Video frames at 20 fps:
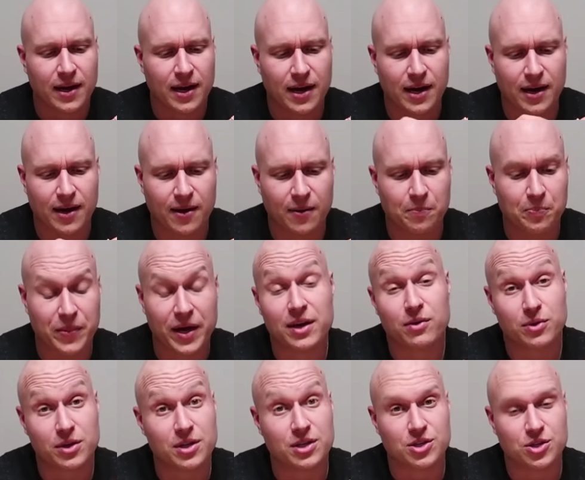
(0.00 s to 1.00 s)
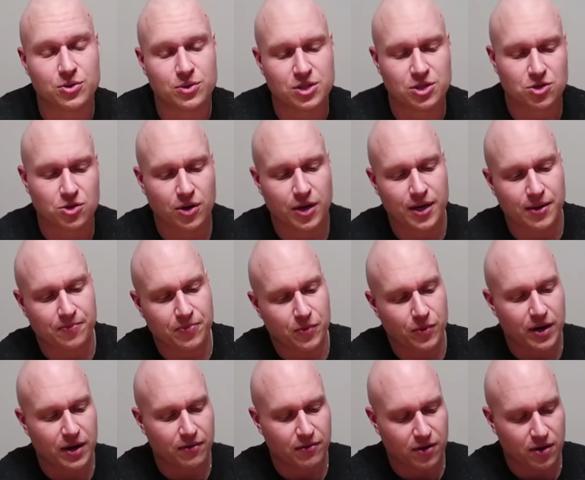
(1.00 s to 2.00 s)
I really do enjoy it.
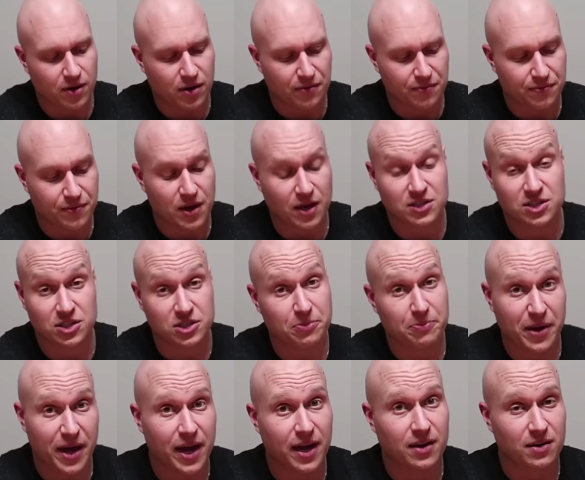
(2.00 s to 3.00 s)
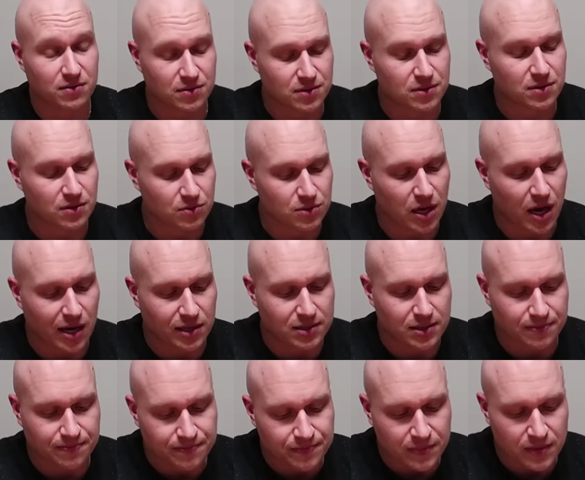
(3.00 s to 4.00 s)
Whenever I got to Japan, it was
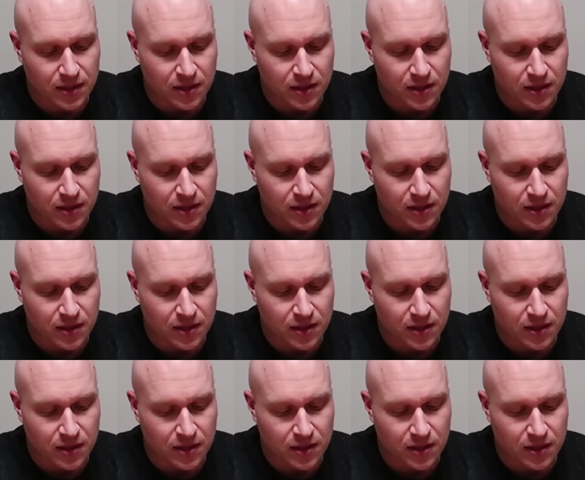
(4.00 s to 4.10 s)
awesome.